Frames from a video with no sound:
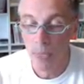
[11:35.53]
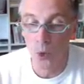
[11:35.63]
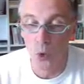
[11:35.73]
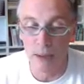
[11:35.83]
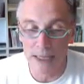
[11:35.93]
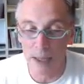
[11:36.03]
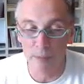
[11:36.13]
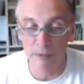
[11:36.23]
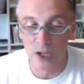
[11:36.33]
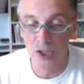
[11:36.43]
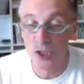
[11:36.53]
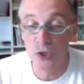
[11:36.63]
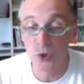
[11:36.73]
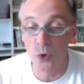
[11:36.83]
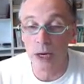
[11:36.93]
or MATLAB
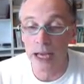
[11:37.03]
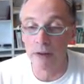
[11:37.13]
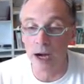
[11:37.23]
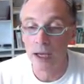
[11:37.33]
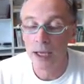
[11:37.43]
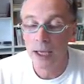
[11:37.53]
functions or whatever.